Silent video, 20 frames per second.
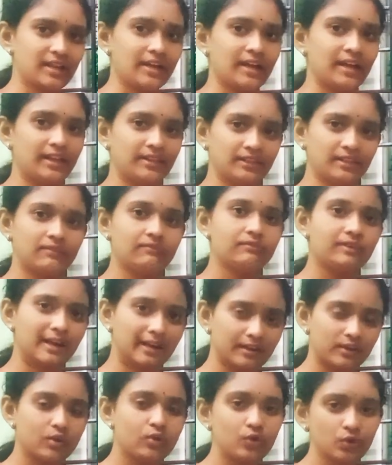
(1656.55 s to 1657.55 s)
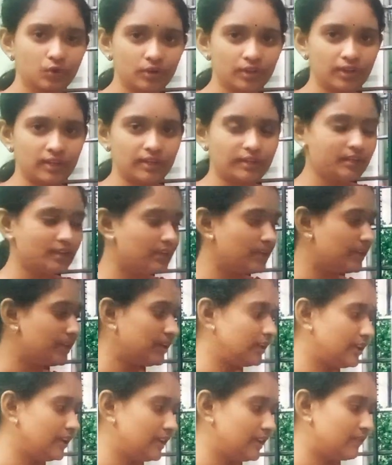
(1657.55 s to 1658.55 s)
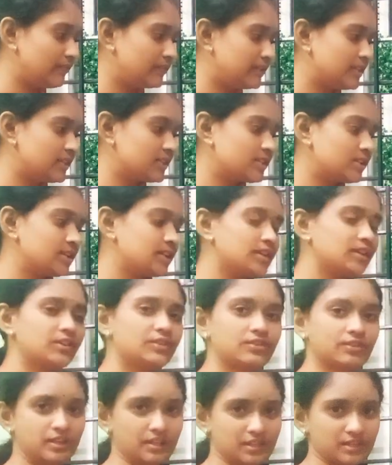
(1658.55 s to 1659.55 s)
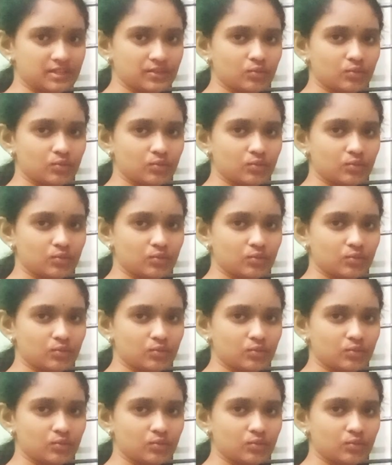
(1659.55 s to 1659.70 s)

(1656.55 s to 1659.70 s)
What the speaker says: and then while going, he left his trace.